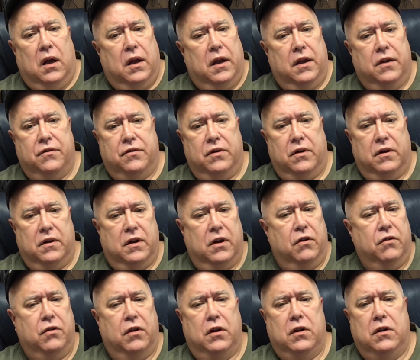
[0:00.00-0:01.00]

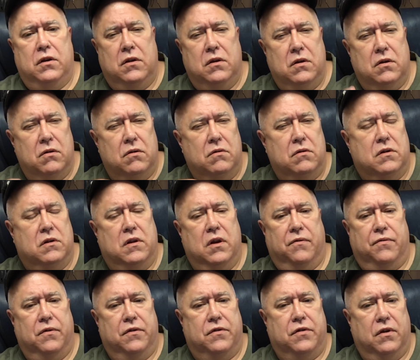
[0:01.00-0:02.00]
There's a huge
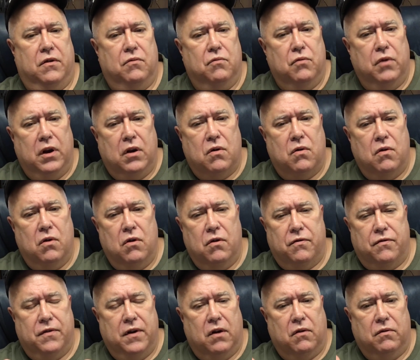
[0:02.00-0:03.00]
difference in recoil,
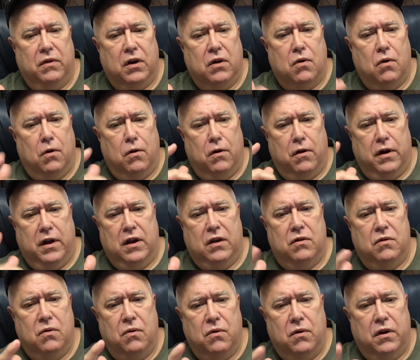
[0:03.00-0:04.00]
felt recoil,
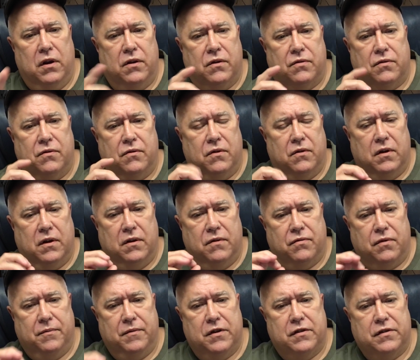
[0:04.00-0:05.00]
and noise
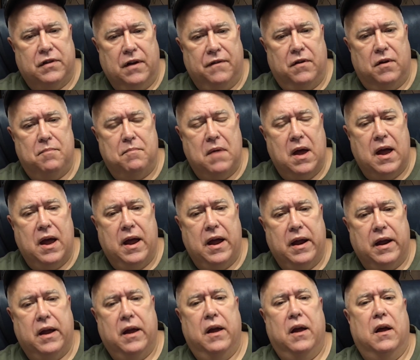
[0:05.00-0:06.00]
from a 7
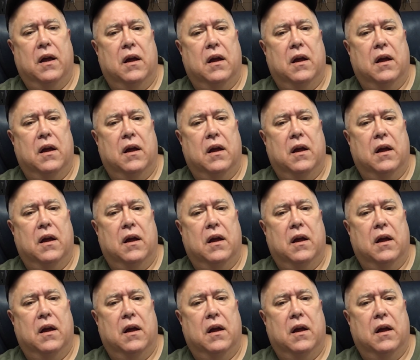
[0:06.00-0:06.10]
mag